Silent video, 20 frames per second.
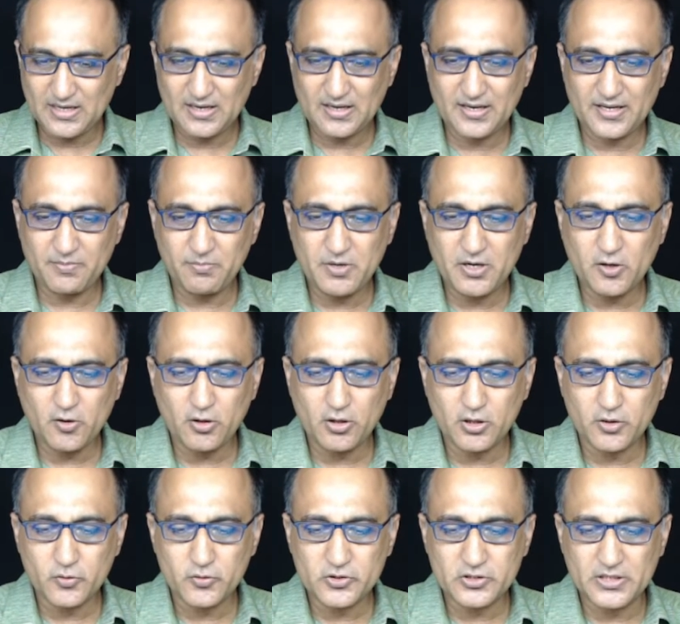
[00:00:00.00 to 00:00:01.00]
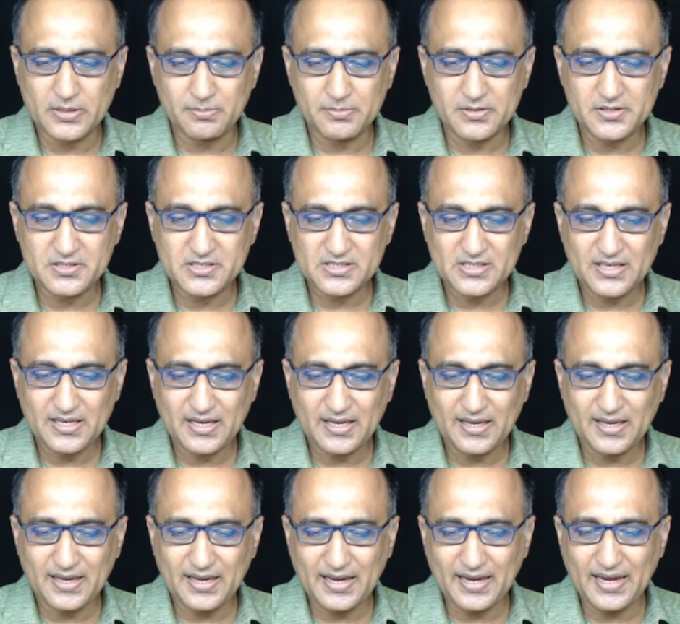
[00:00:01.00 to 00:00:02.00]
Let me call those numbers
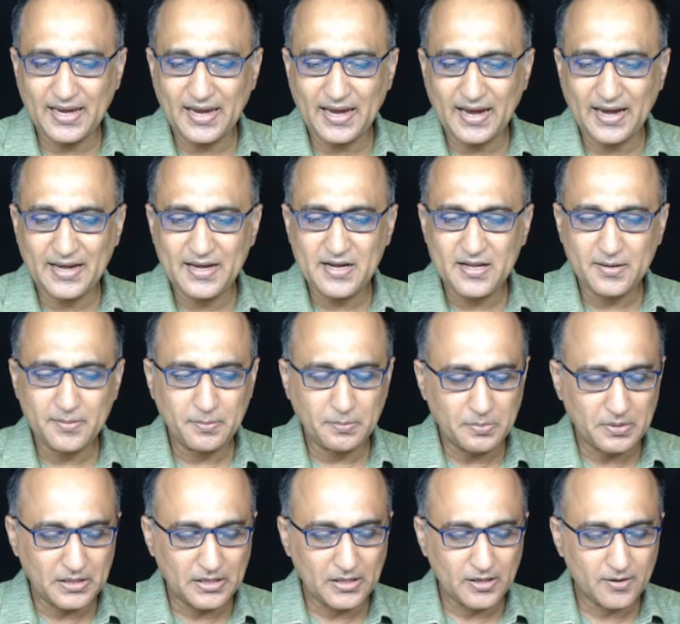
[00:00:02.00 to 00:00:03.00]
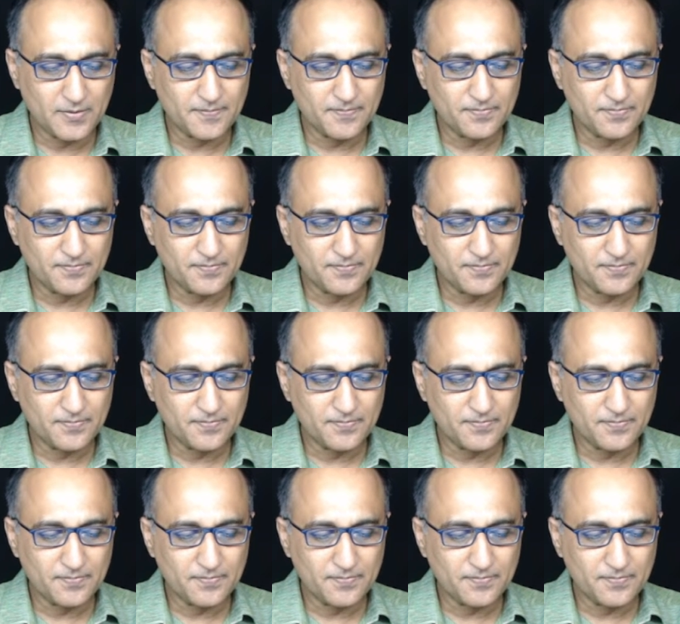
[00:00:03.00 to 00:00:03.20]
A and B.